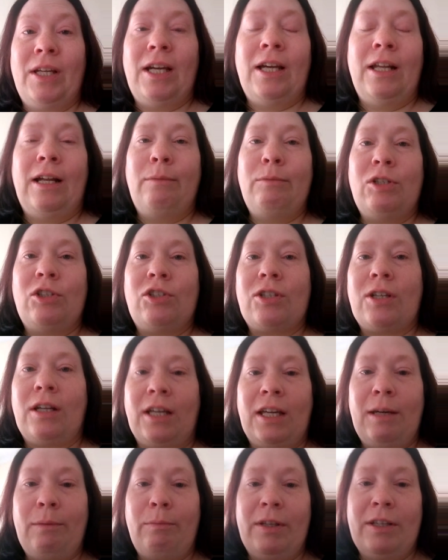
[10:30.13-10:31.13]
And I'm just going
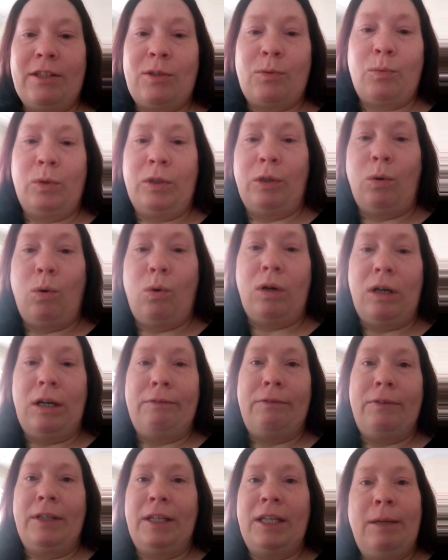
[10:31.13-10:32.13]
to keep this one
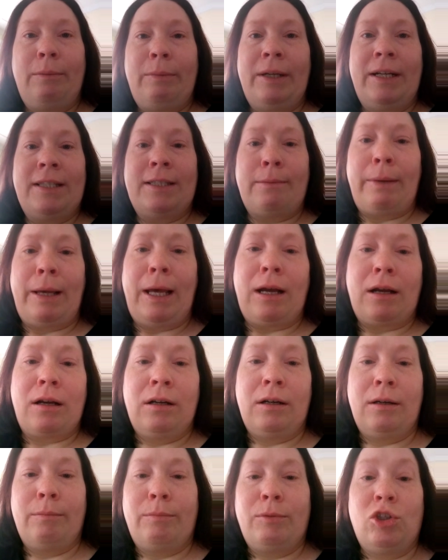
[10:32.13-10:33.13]
off and keep it as a
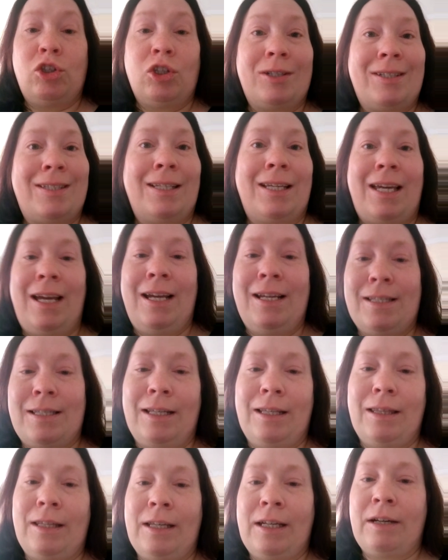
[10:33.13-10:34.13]
backup. Just in case
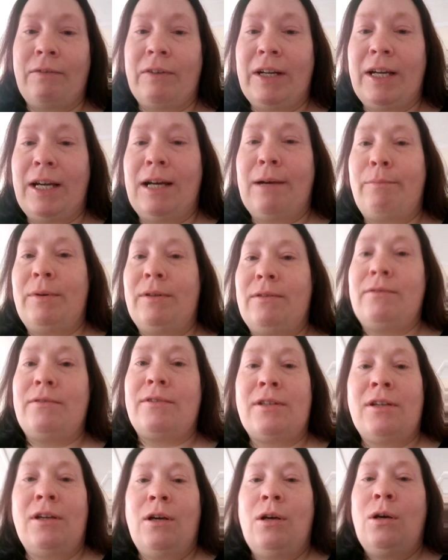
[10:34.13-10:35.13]
anything ever
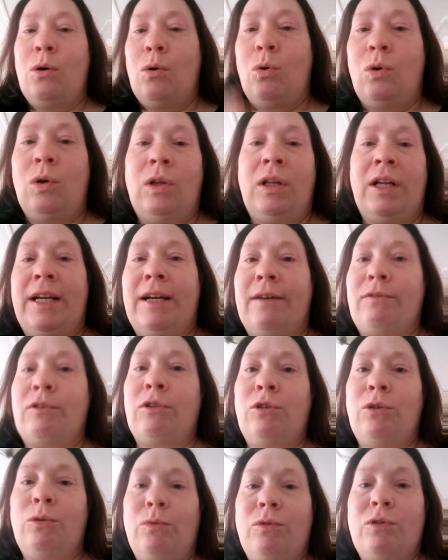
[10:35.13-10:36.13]
happens. All I have to
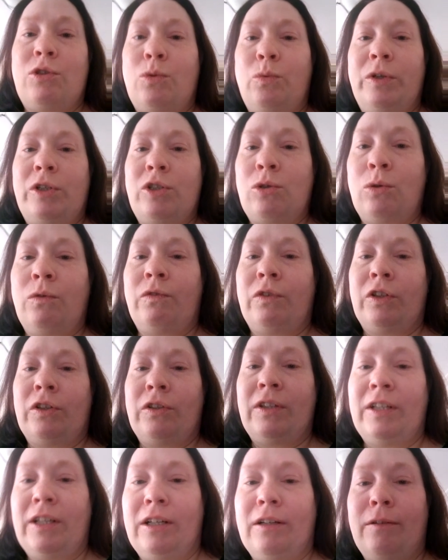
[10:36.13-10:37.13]
do is switch
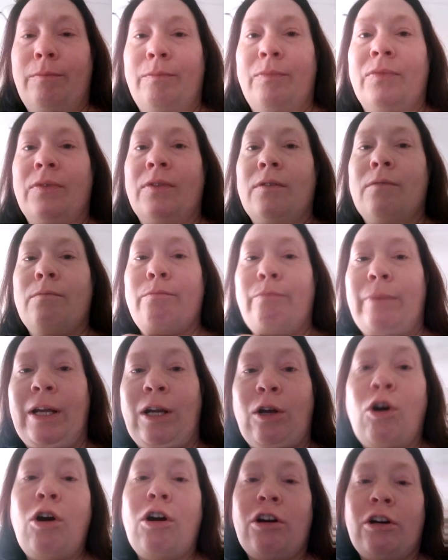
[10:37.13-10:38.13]
over my
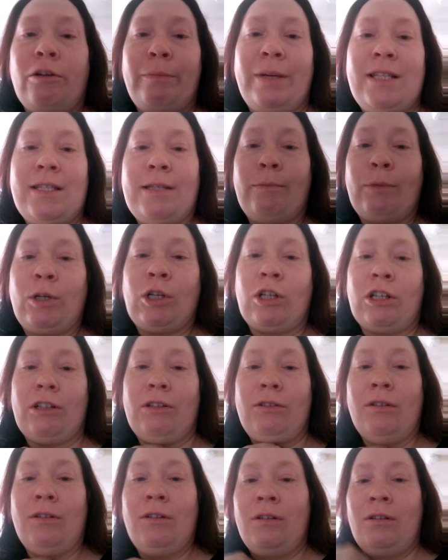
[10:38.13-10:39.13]
SIM
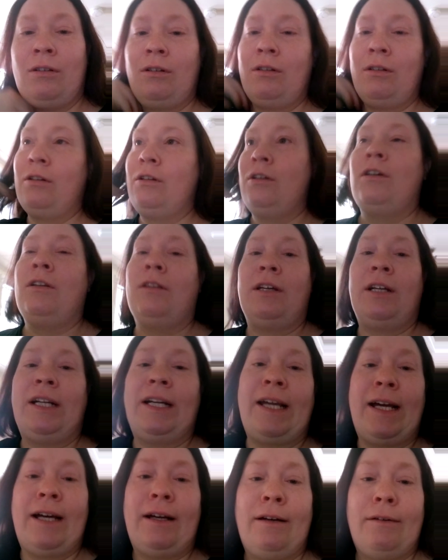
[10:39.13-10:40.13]
card that I
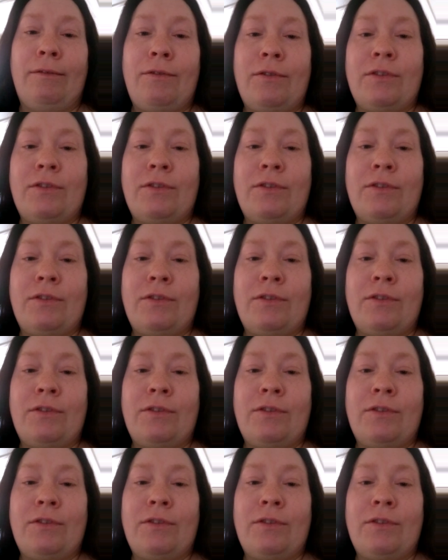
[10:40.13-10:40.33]
have.